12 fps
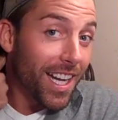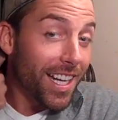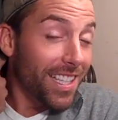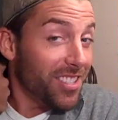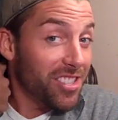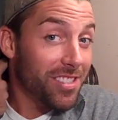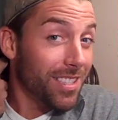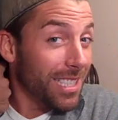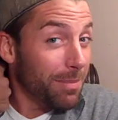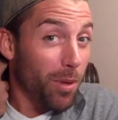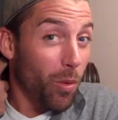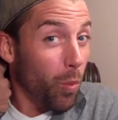I didn't
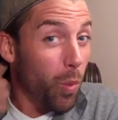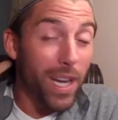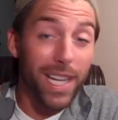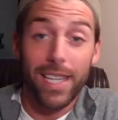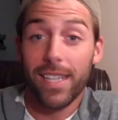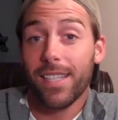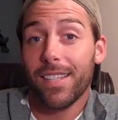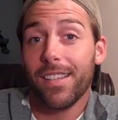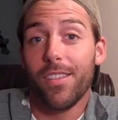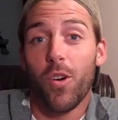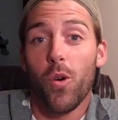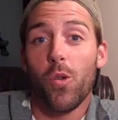sleep a wink
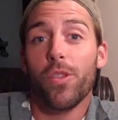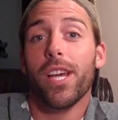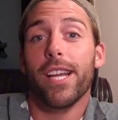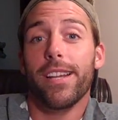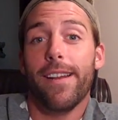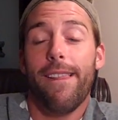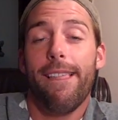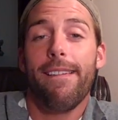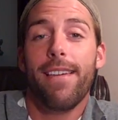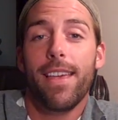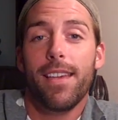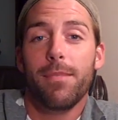the whole night
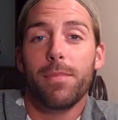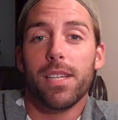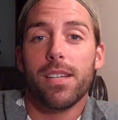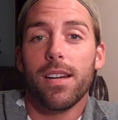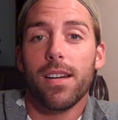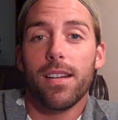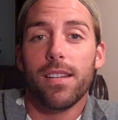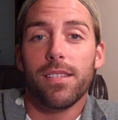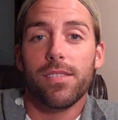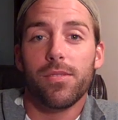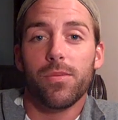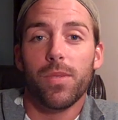
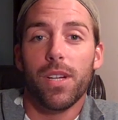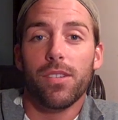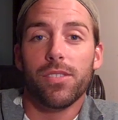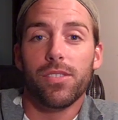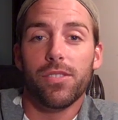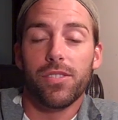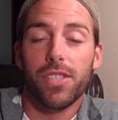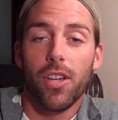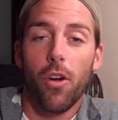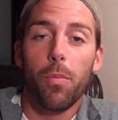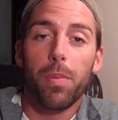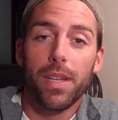because when I was
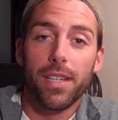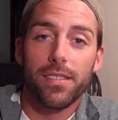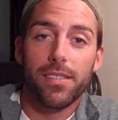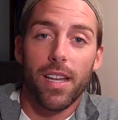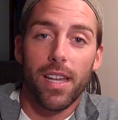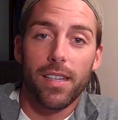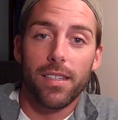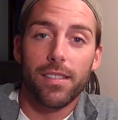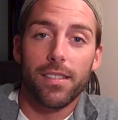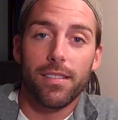using opiates, I